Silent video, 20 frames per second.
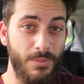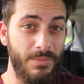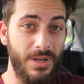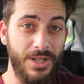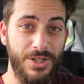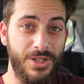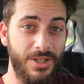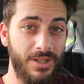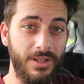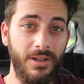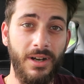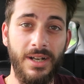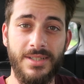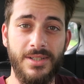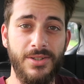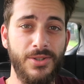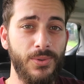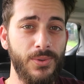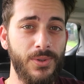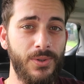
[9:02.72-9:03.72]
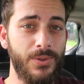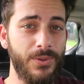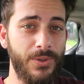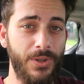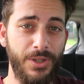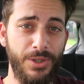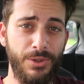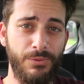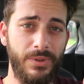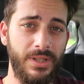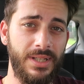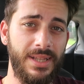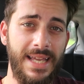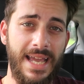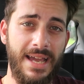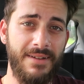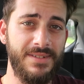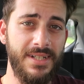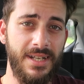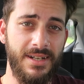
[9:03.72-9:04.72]
much to the guys at Torque Auto. You really
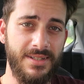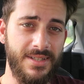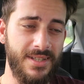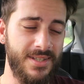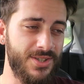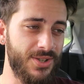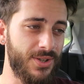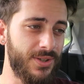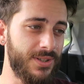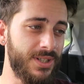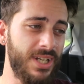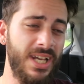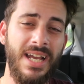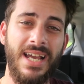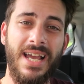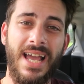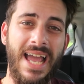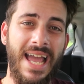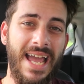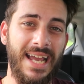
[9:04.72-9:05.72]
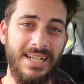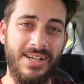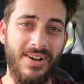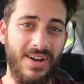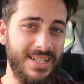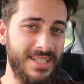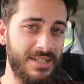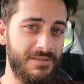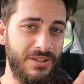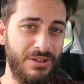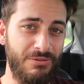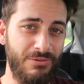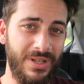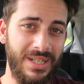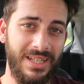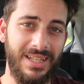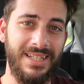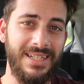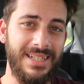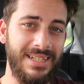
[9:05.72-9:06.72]
have done us a solid. And guys, if you
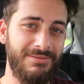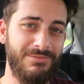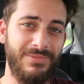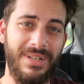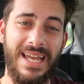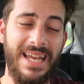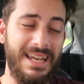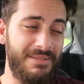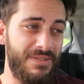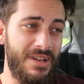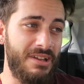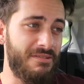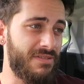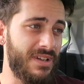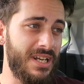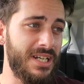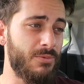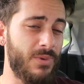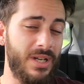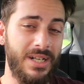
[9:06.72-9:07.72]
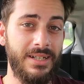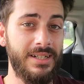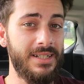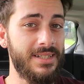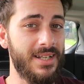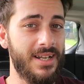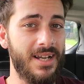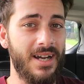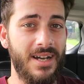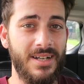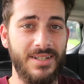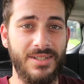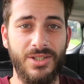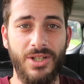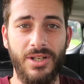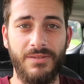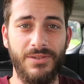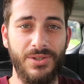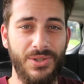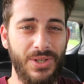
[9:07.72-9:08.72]
really, if anyone needs a car
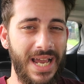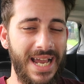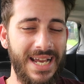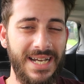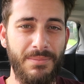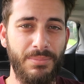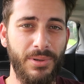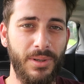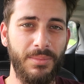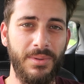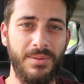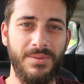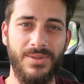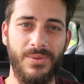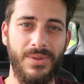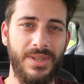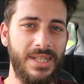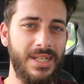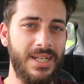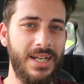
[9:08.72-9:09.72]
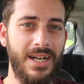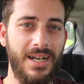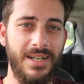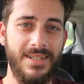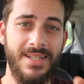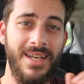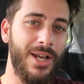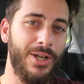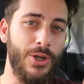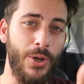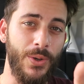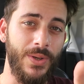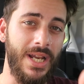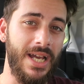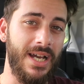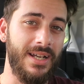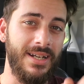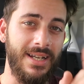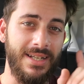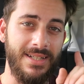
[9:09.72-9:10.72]
service or any problems with your cars, go
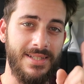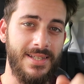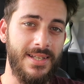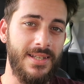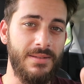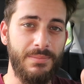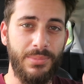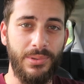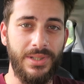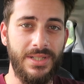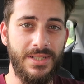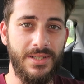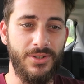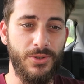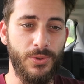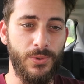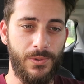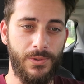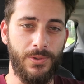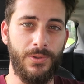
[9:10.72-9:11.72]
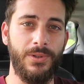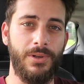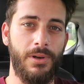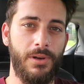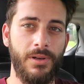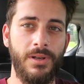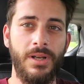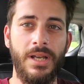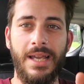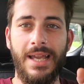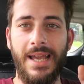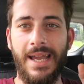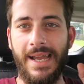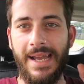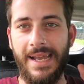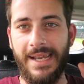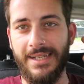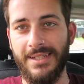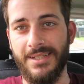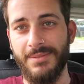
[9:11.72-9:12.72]
down and see the boys at Torque Auto.
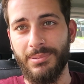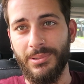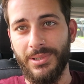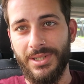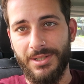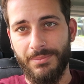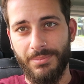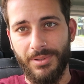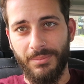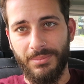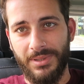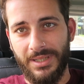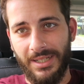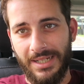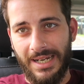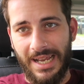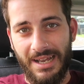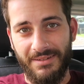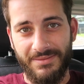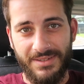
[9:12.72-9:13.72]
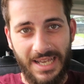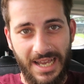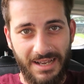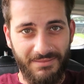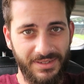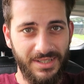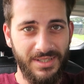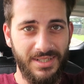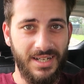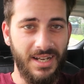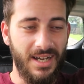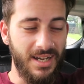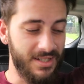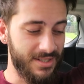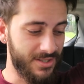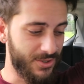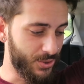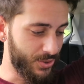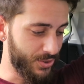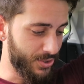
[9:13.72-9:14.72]
And boys, you're probably going to have this car
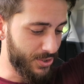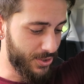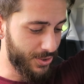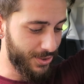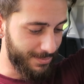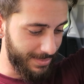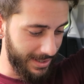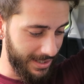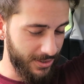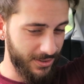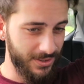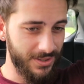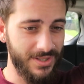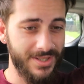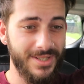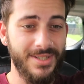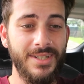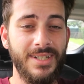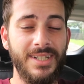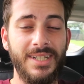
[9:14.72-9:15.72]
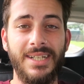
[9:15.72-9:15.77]
soon too, because